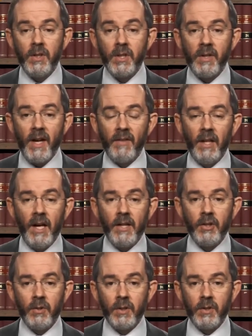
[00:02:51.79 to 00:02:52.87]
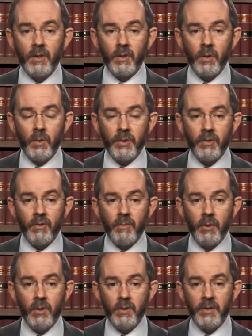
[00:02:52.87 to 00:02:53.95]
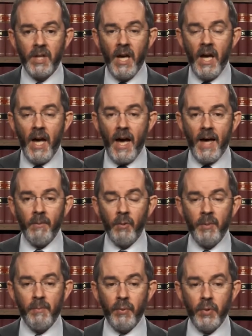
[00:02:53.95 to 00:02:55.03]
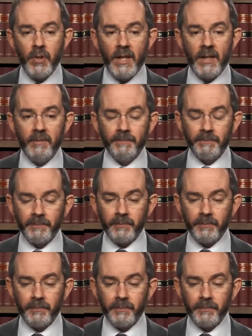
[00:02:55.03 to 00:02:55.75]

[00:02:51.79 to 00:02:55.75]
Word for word: So we have a large unit on courts and tribunals, and we'll be putting